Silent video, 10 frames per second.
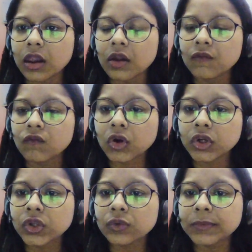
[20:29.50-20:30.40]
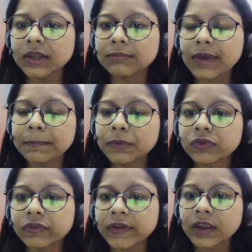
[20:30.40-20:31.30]
What do you mean by
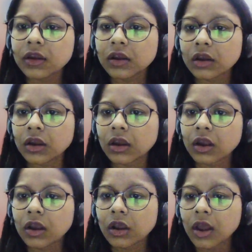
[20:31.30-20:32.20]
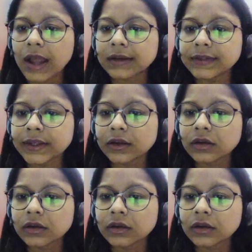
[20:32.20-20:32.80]
proofing, Hardik?